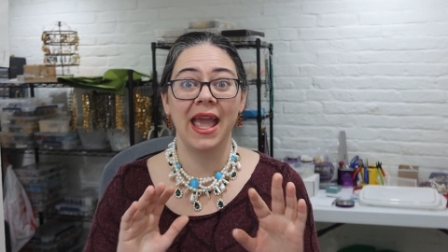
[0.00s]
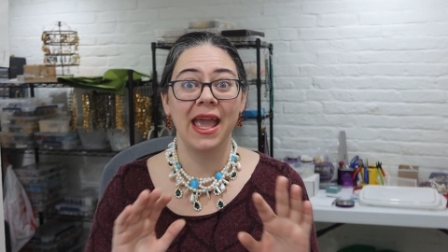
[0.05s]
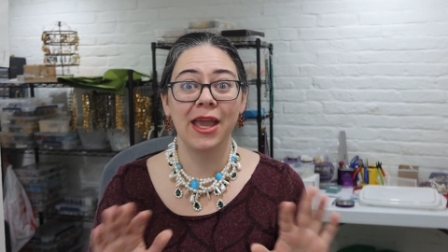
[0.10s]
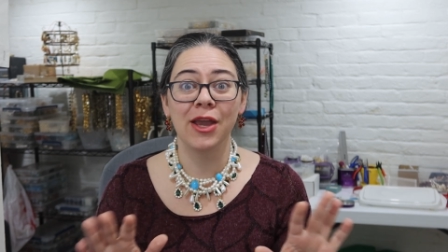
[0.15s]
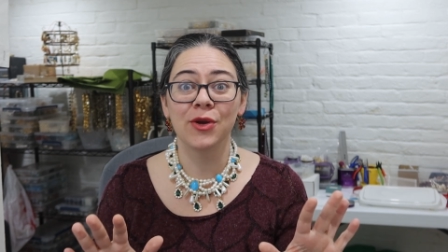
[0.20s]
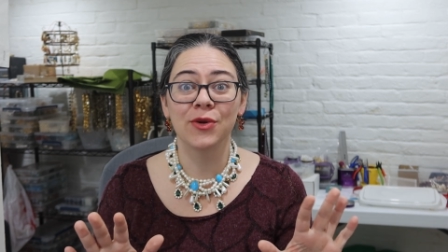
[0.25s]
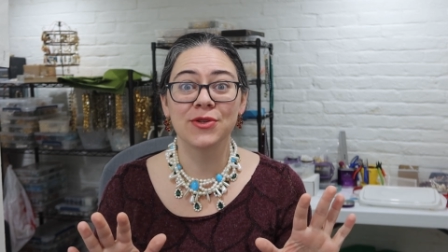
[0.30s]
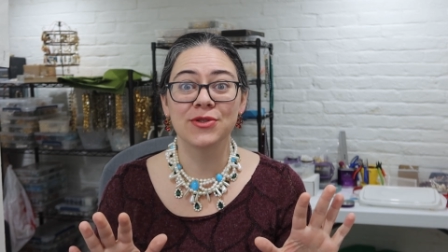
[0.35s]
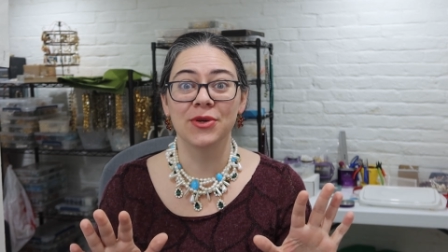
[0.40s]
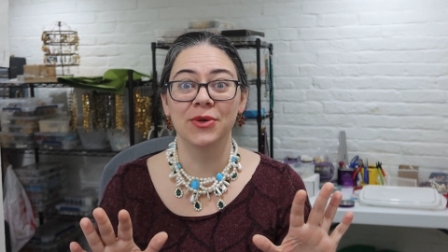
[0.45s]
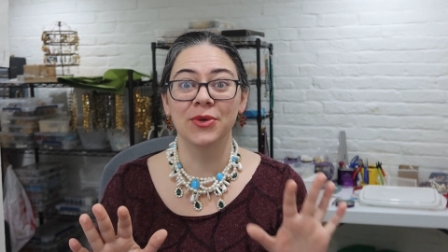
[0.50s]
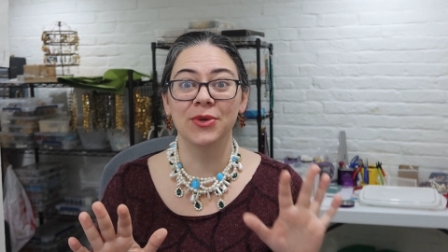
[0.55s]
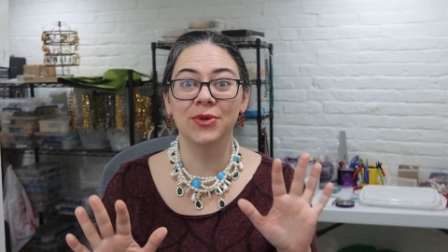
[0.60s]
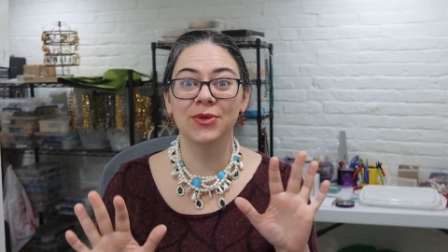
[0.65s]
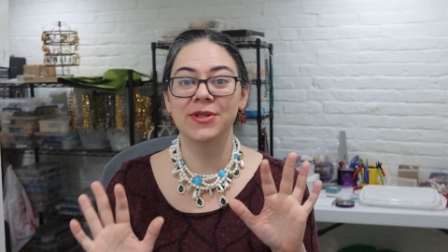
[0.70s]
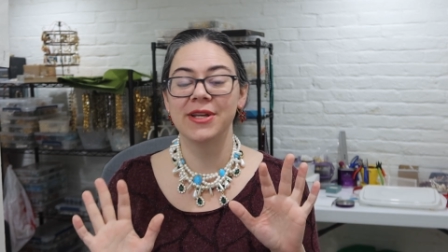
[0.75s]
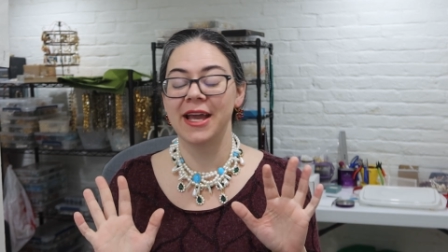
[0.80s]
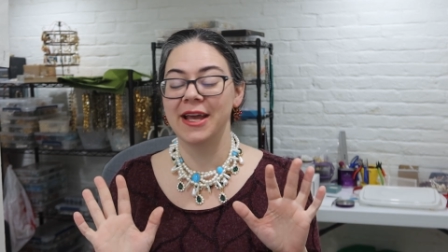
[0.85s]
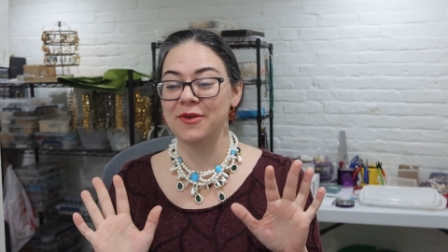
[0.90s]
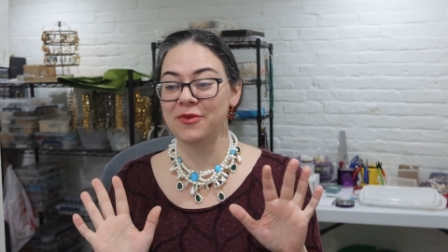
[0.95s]
8 years
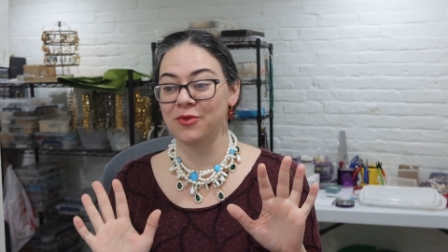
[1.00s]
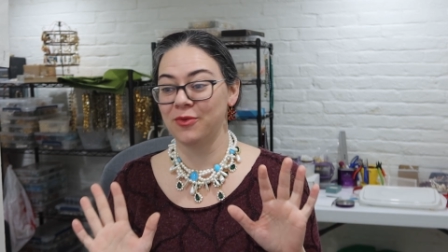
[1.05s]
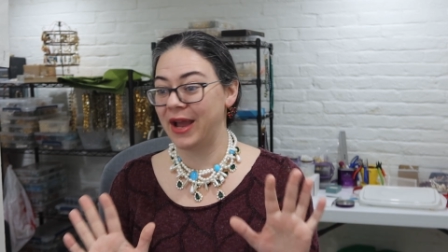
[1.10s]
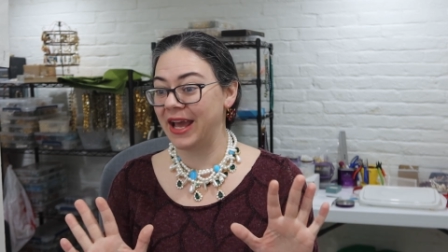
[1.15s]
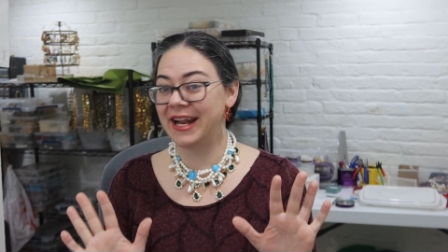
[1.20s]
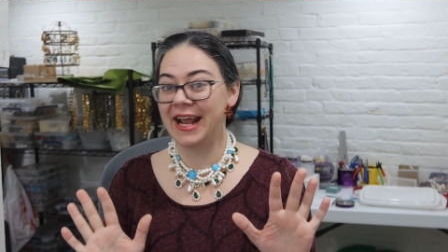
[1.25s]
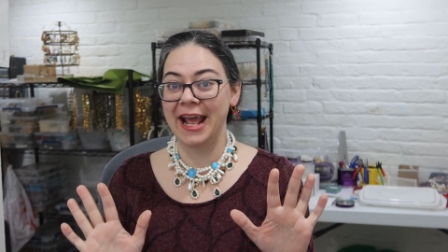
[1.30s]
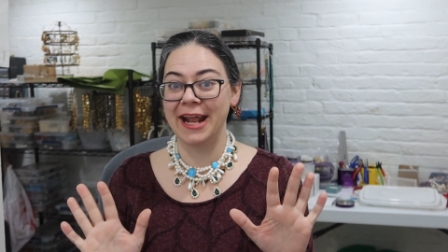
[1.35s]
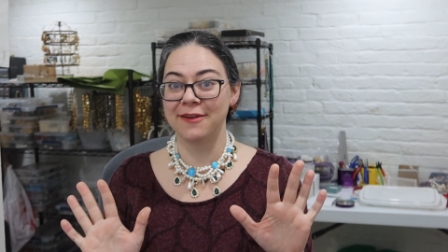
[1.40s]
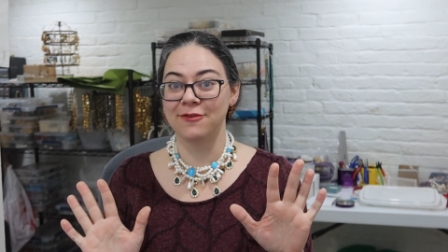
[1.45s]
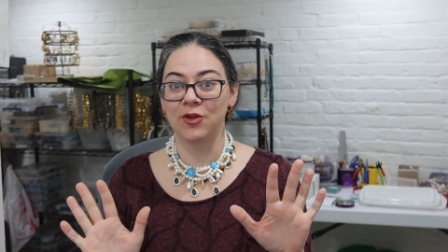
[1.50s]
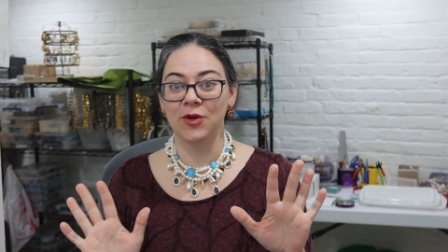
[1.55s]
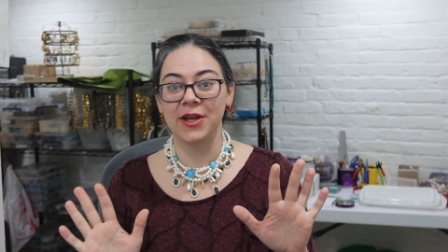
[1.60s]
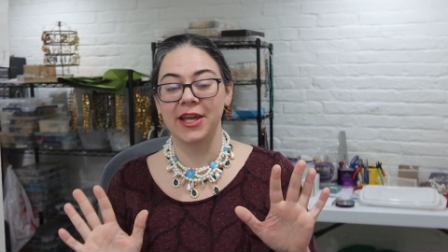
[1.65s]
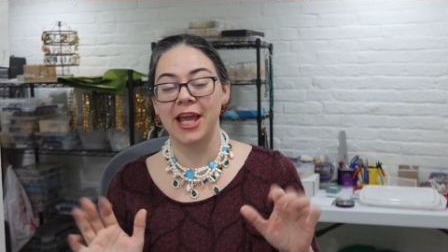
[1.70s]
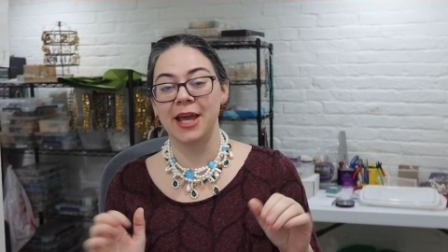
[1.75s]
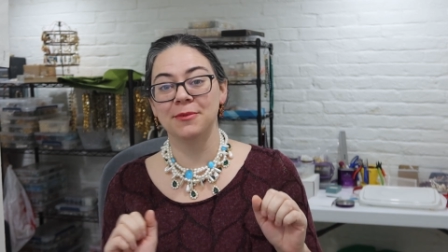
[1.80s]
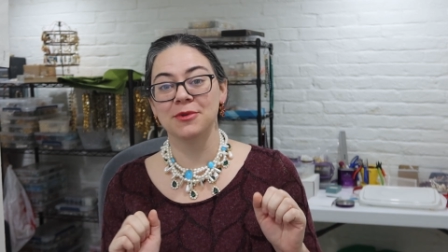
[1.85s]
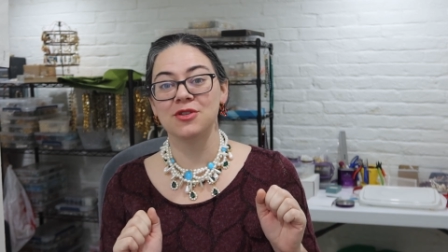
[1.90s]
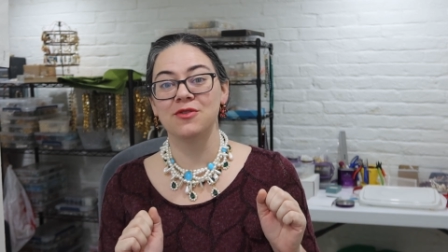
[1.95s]
old and read Anne of Green
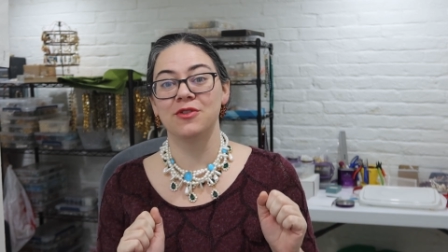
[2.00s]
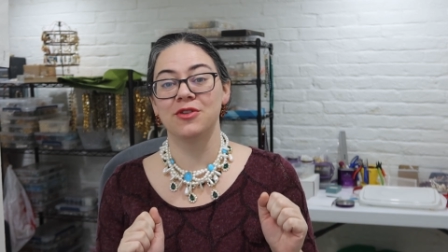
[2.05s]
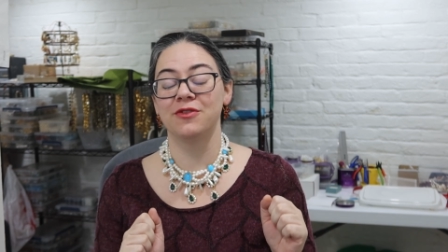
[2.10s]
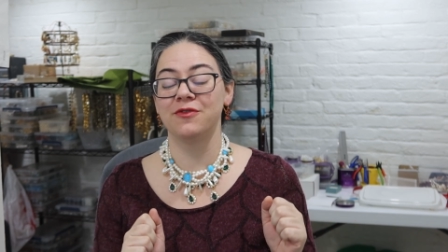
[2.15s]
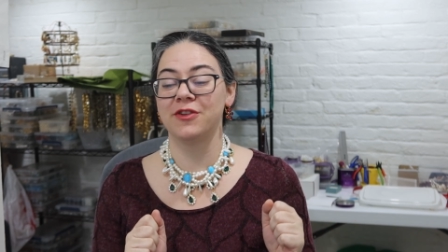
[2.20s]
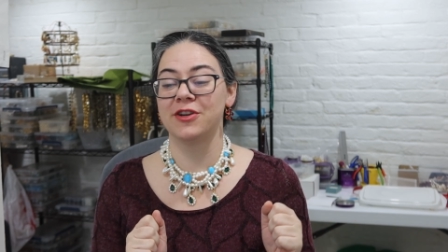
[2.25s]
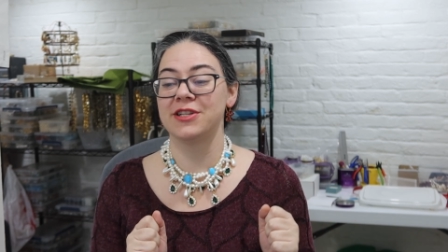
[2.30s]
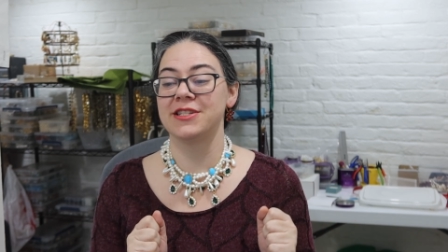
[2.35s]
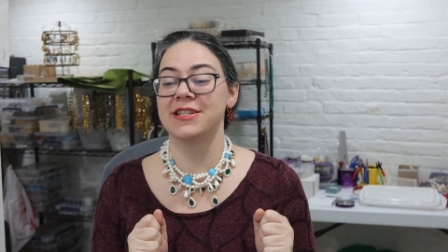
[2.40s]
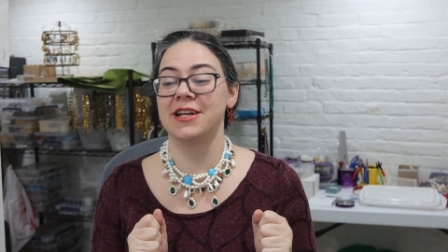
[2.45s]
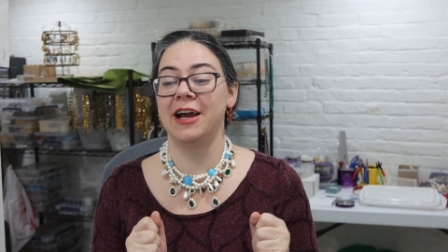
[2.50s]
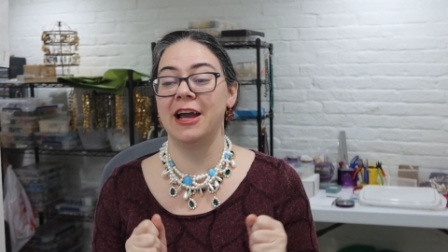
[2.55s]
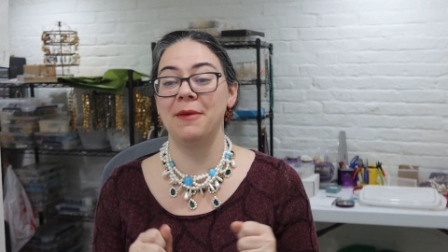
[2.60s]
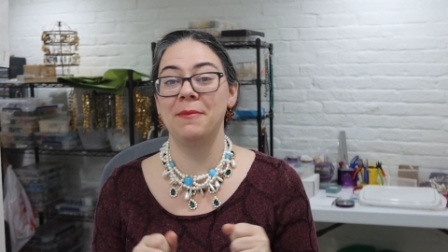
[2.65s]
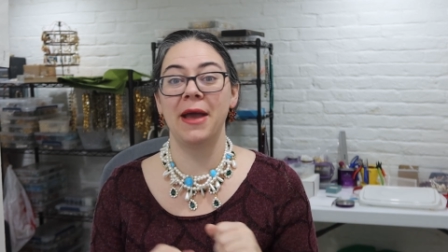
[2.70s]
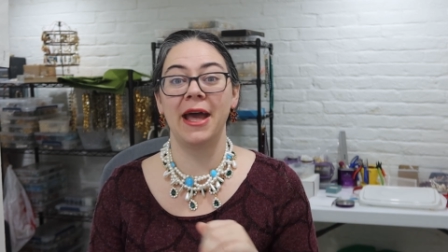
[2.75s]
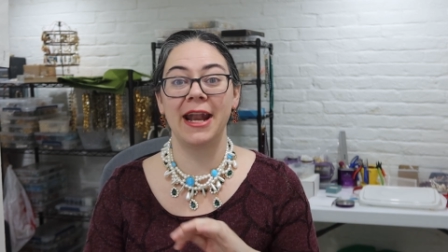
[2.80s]
Gables for the first time,